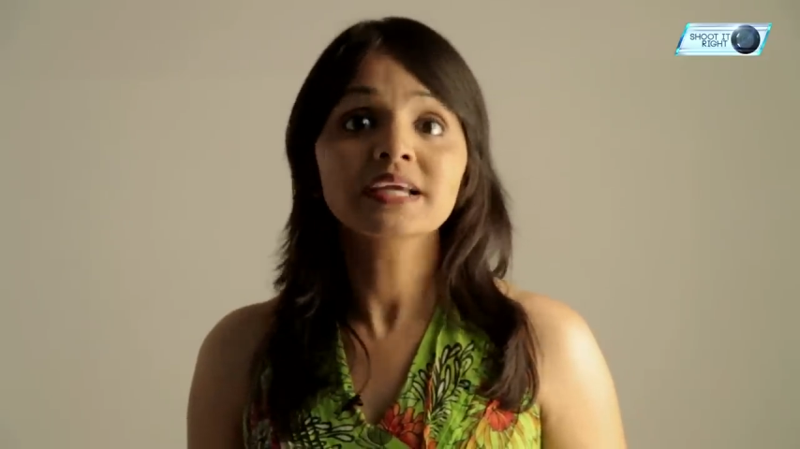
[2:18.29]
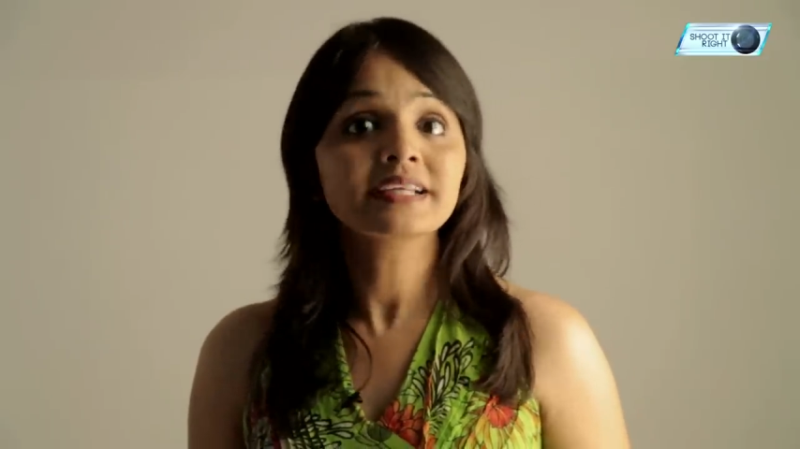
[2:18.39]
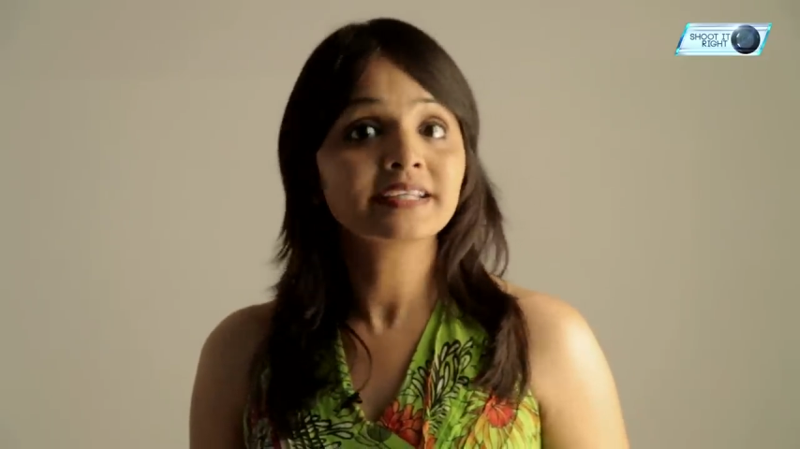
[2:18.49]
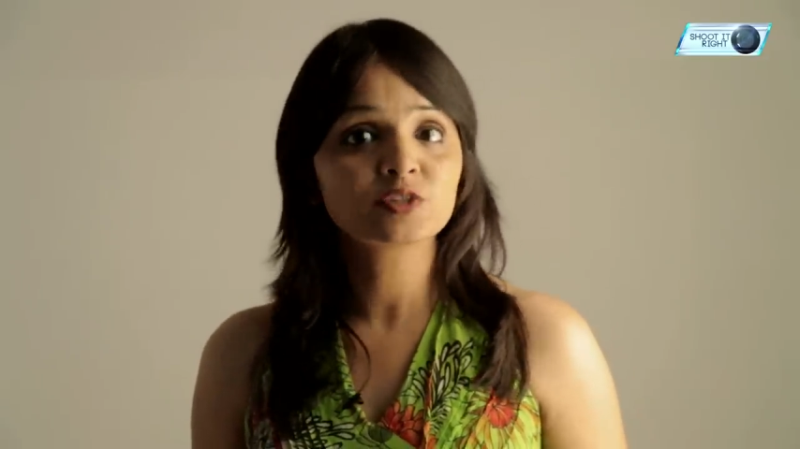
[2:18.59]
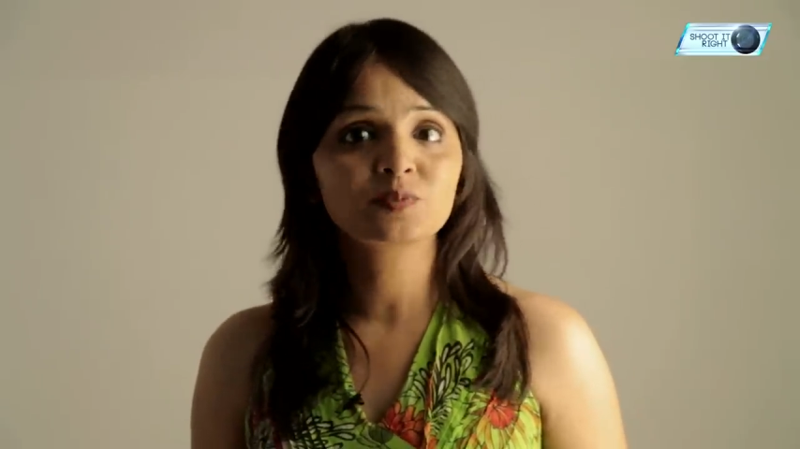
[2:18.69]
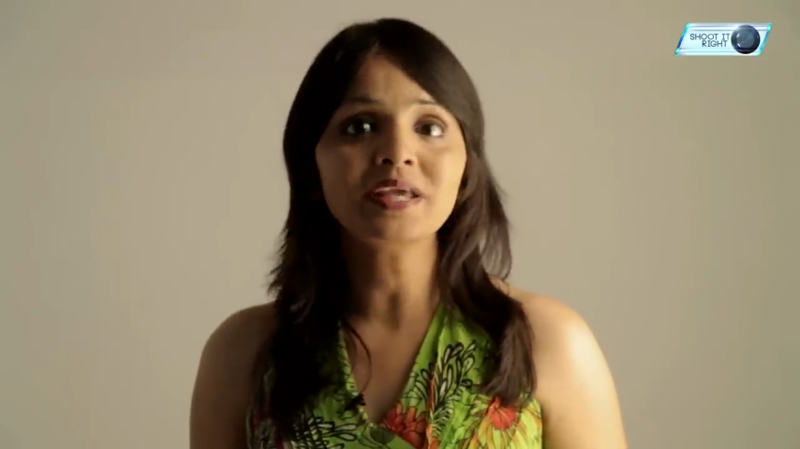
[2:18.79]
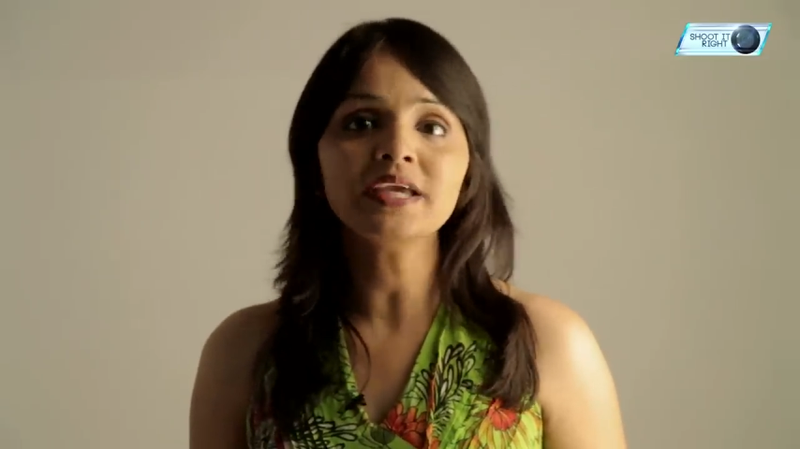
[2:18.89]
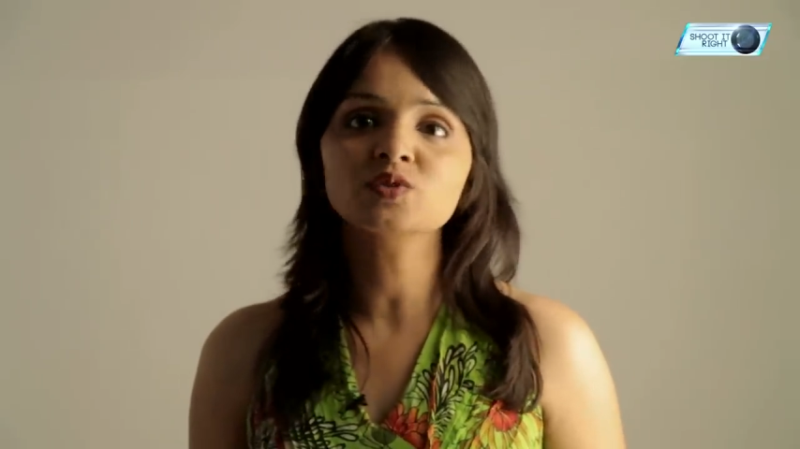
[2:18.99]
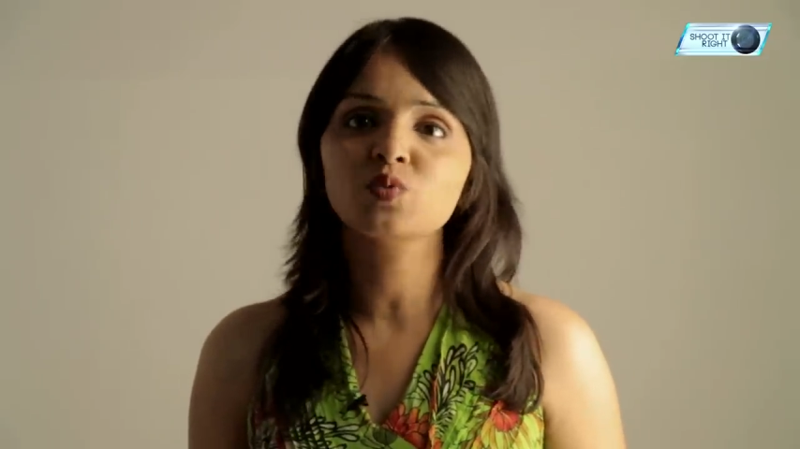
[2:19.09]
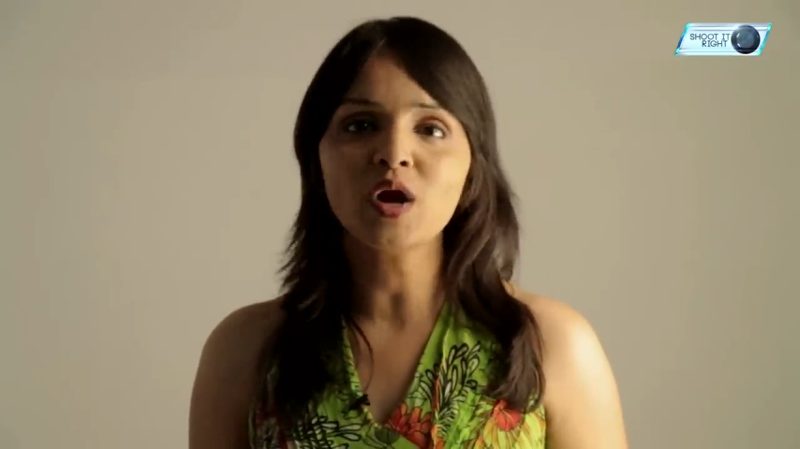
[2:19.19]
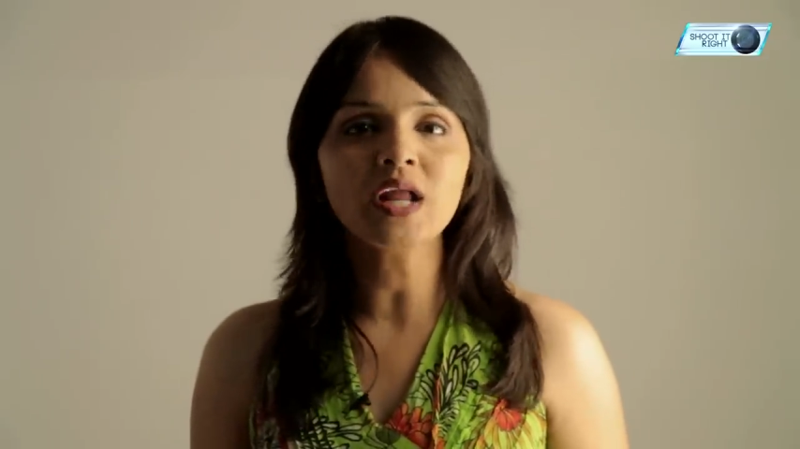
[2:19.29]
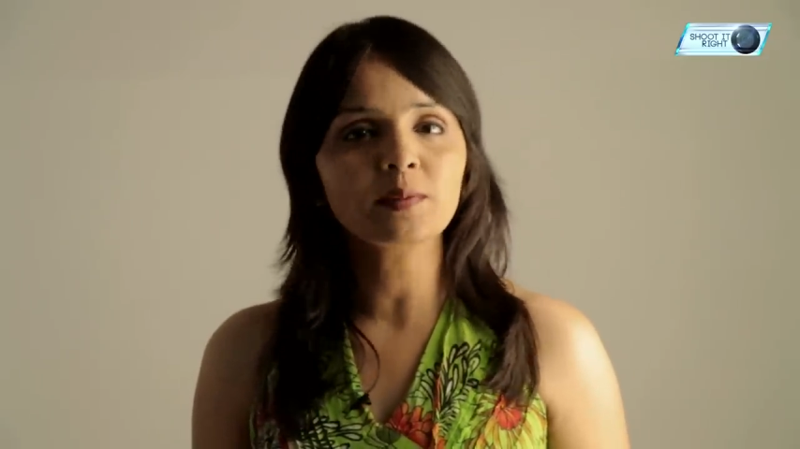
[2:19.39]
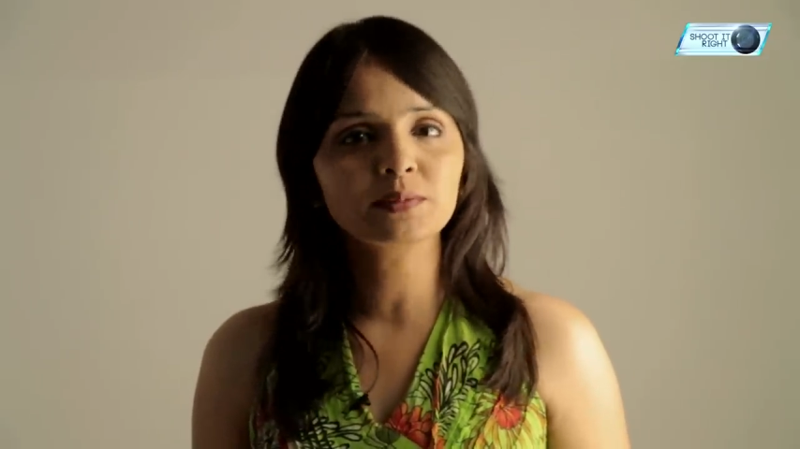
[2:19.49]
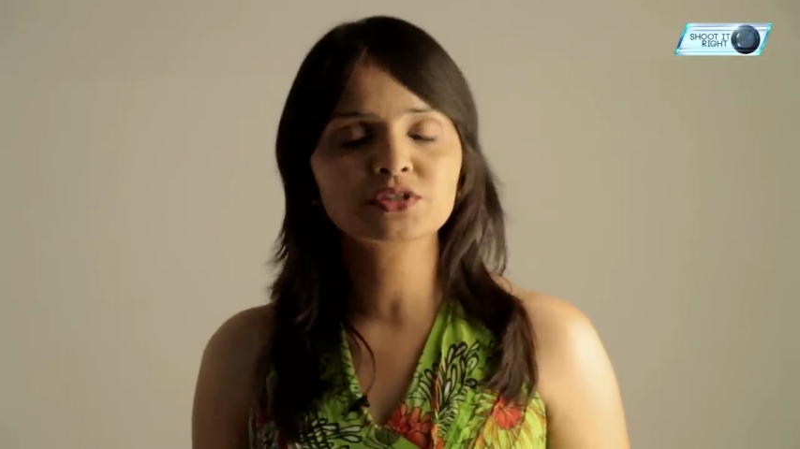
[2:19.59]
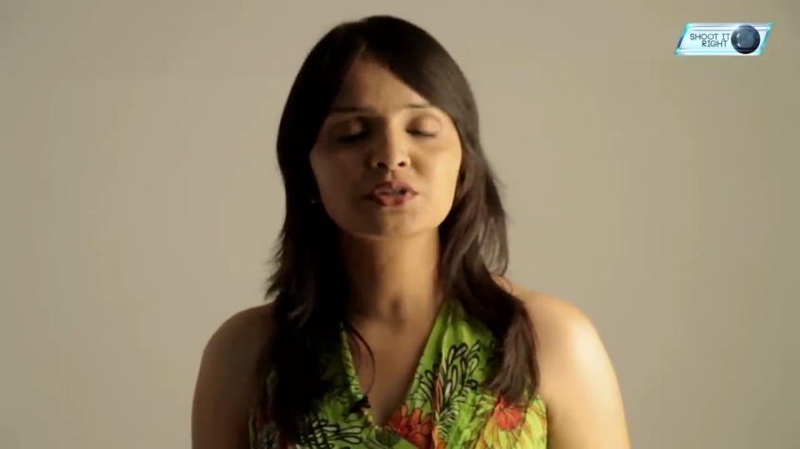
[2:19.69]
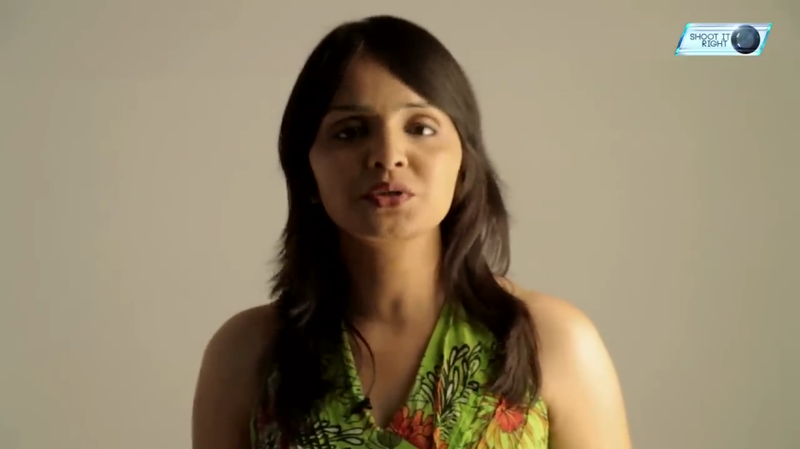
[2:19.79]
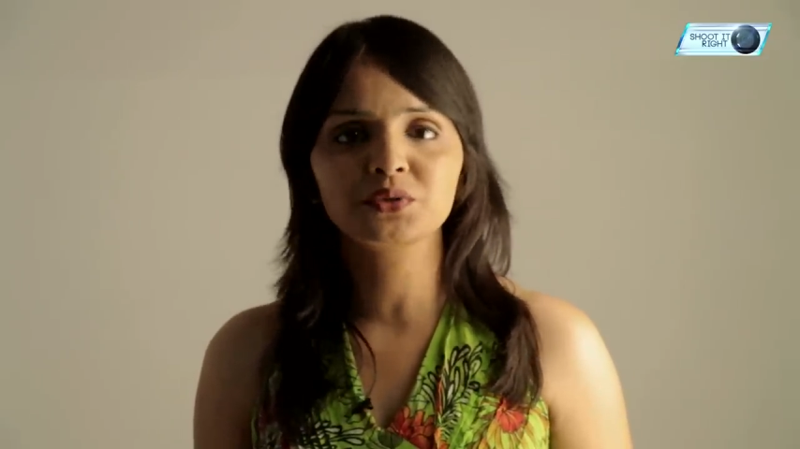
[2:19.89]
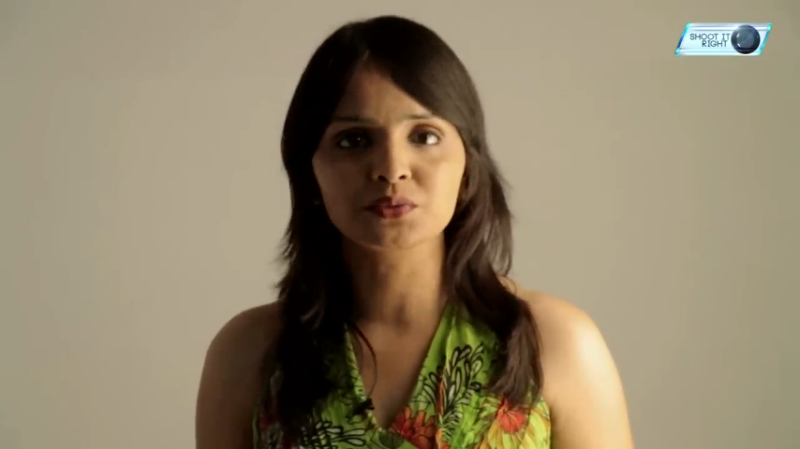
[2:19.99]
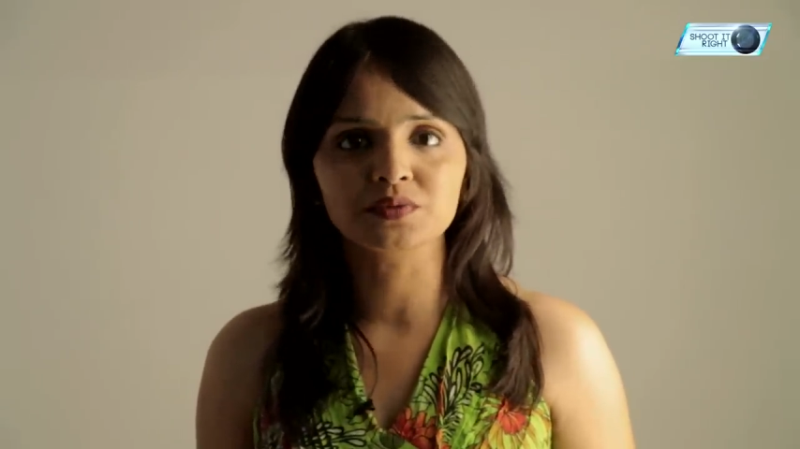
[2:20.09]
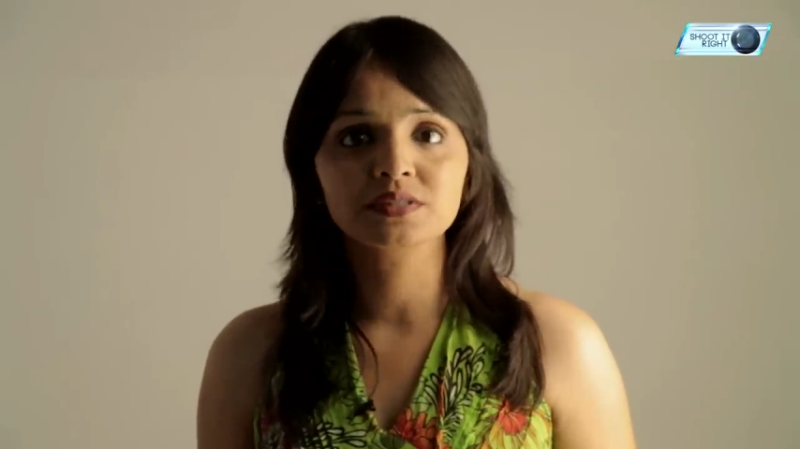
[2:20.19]
display is what aperture to
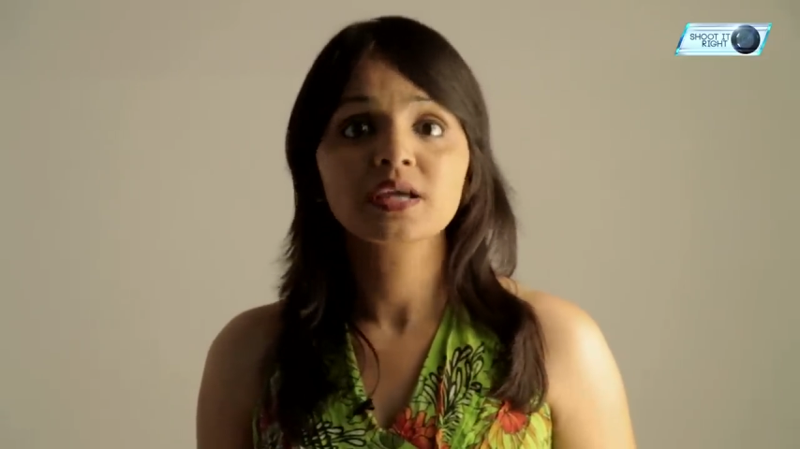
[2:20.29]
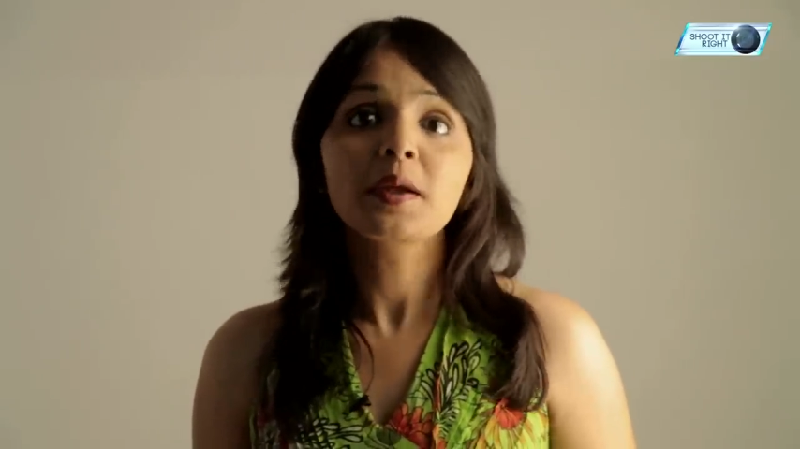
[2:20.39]
use.